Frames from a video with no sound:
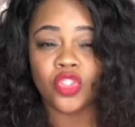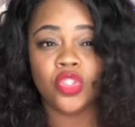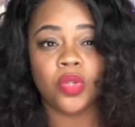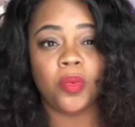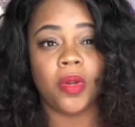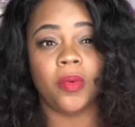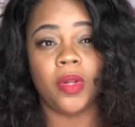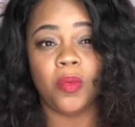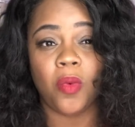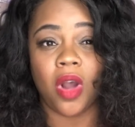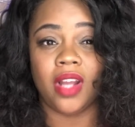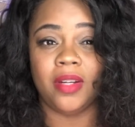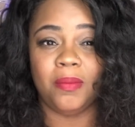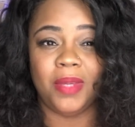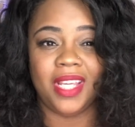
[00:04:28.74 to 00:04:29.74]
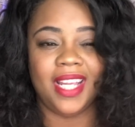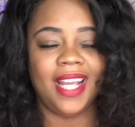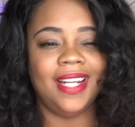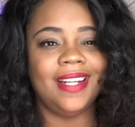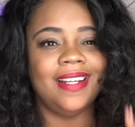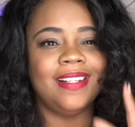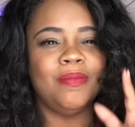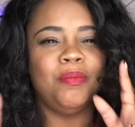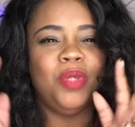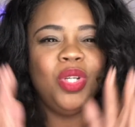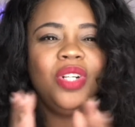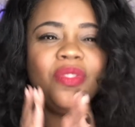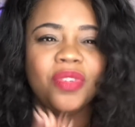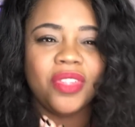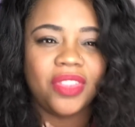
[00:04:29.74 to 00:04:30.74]
to where we want to be. And the
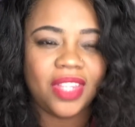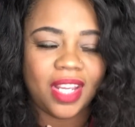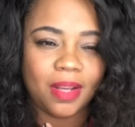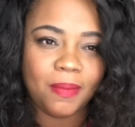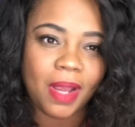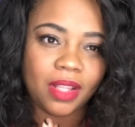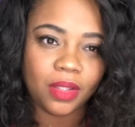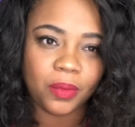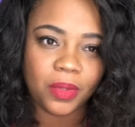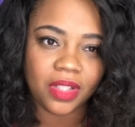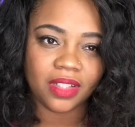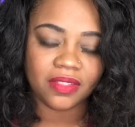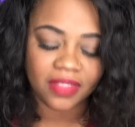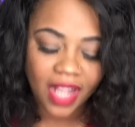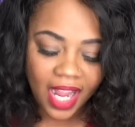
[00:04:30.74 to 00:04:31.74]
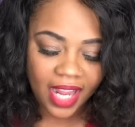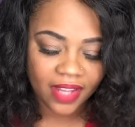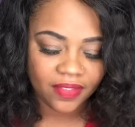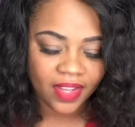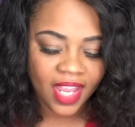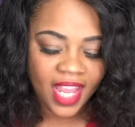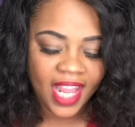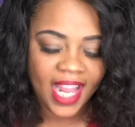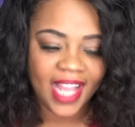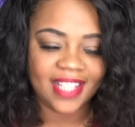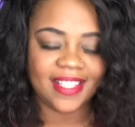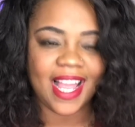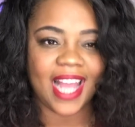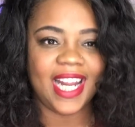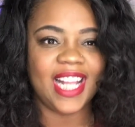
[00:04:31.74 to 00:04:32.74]
beautiful thing about the Wheel of Life
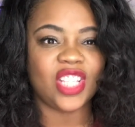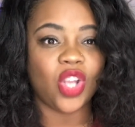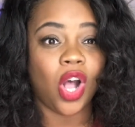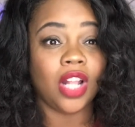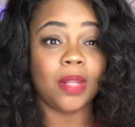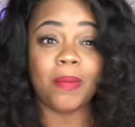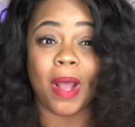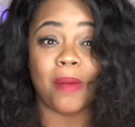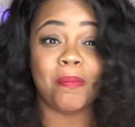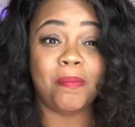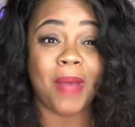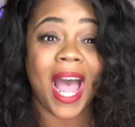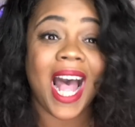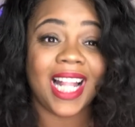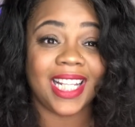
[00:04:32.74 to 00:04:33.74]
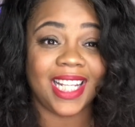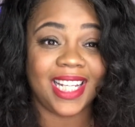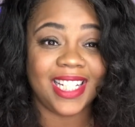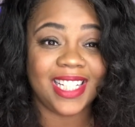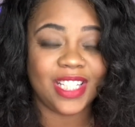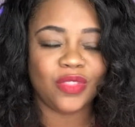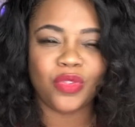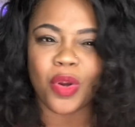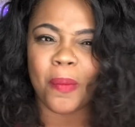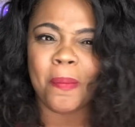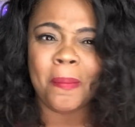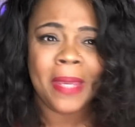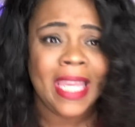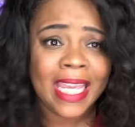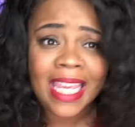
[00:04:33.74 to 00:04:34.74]
is that it's all about balance. For
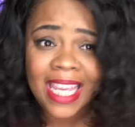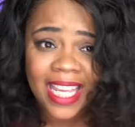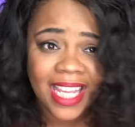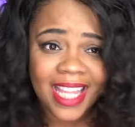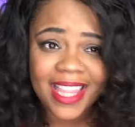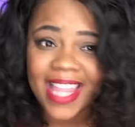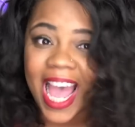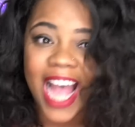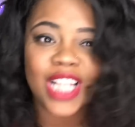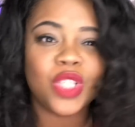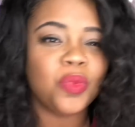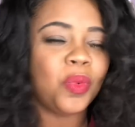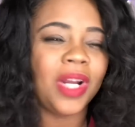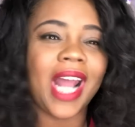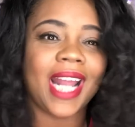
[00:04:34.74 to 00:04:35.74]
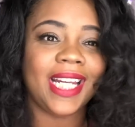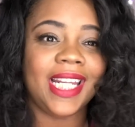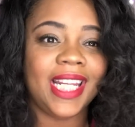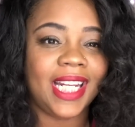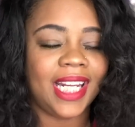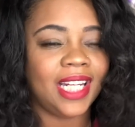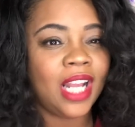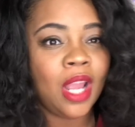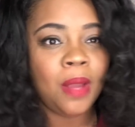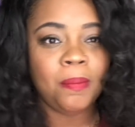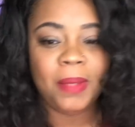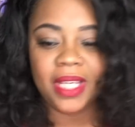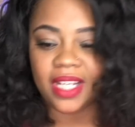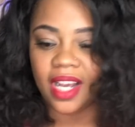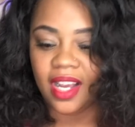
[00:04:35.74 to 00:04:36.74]
me, that's what I needed,
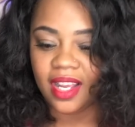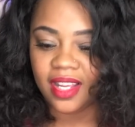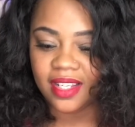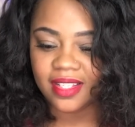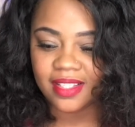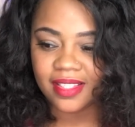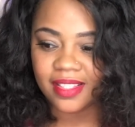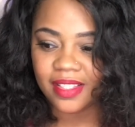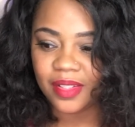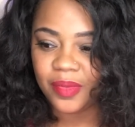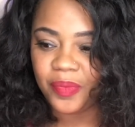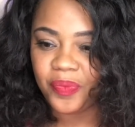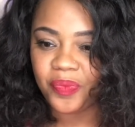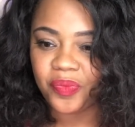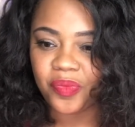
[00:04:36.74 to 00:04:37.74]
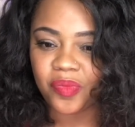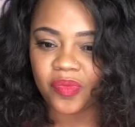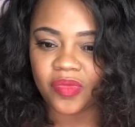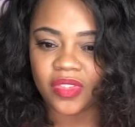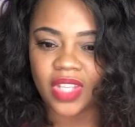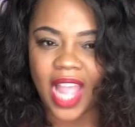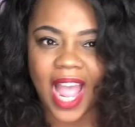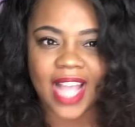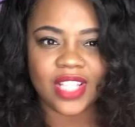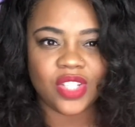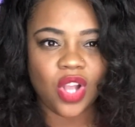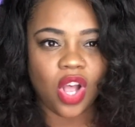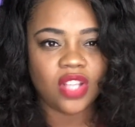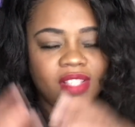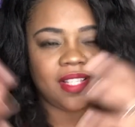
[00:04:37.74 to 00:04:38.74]
because I
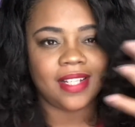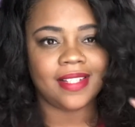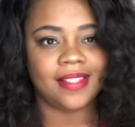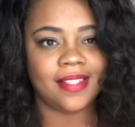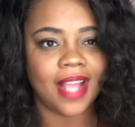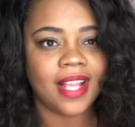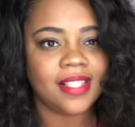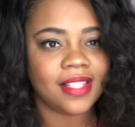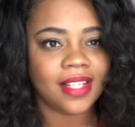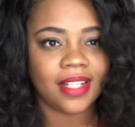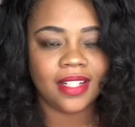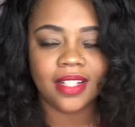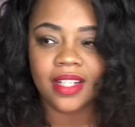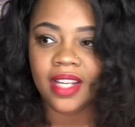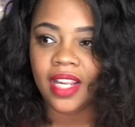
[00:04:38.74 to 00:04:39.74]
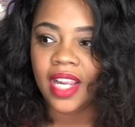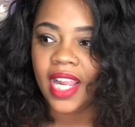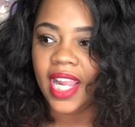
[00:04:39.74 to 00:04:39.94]
saw success in